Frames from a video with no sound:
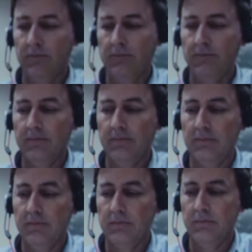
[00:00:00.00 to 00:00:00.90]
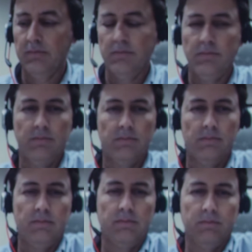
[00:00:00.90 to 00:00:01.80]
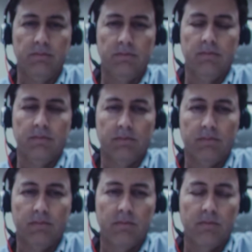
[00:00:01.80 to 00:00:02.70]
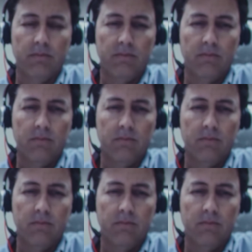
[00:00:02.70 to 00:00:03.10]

This person isn't speaking.